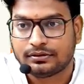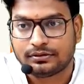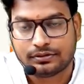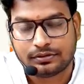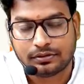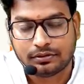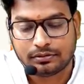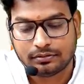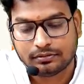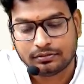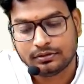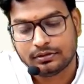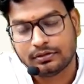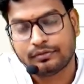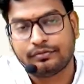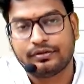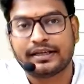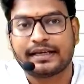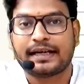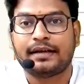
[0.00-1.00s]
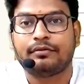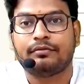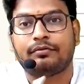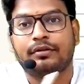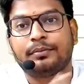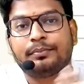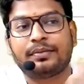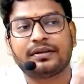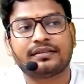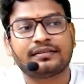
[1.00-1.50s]
So where have one
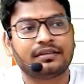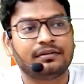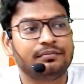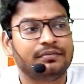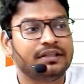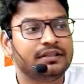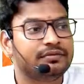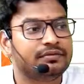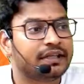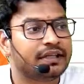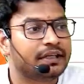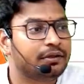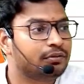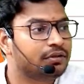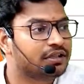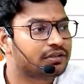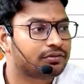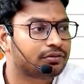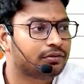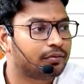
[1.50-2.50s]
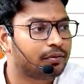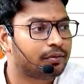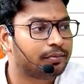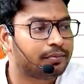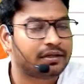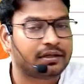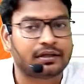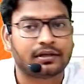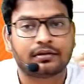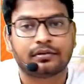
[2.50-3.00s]
person means we can do the sole
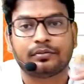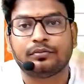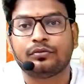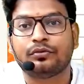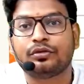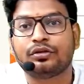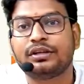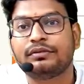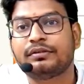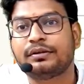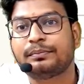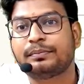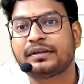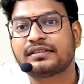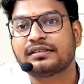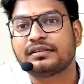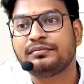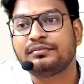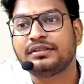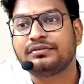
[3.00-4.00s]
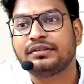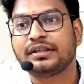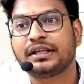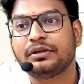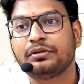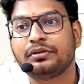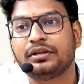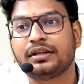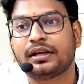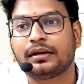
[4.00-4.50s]
proprietor. More than one person means we can
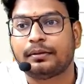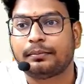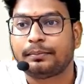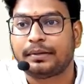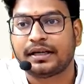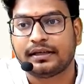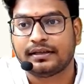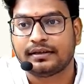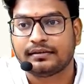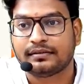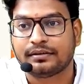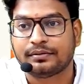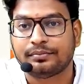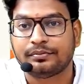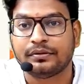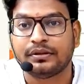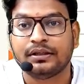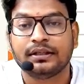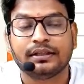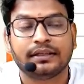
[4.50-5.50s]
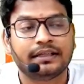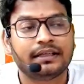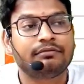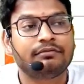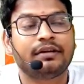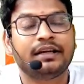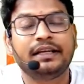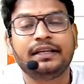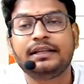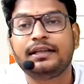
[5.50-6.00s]
do the partnership. Then
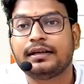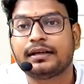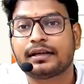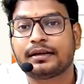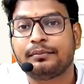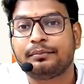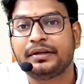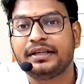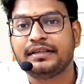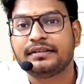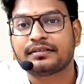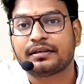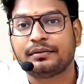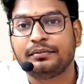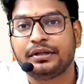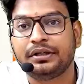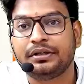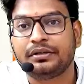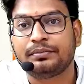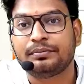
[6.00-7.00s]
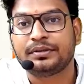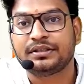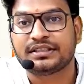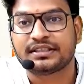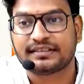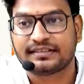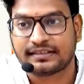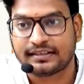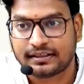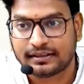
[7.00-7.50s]
why the company is coming to the picture
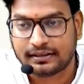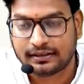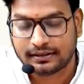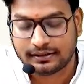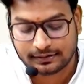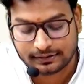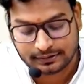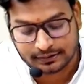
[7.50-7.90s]
suddenly?